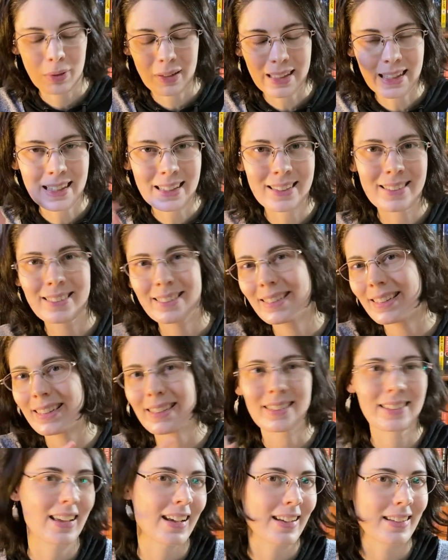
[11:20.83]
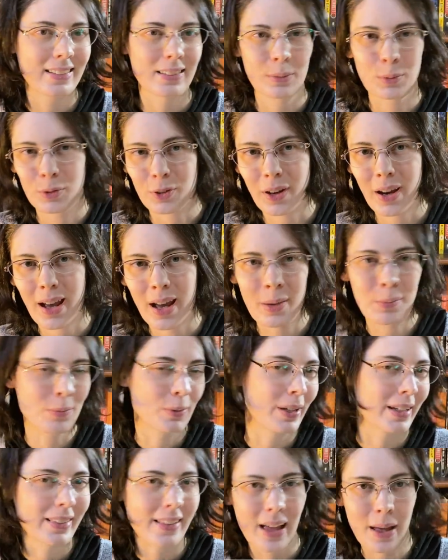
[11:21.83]
please like, subscribe,
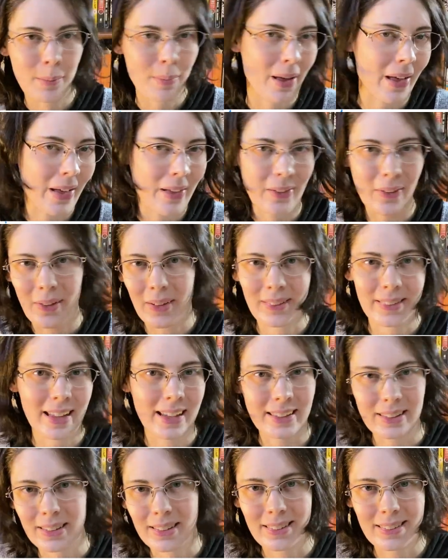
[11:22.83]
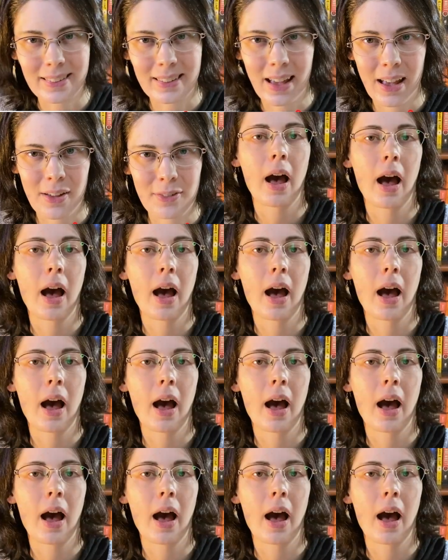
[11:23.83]
ring that bell, all that good stuff.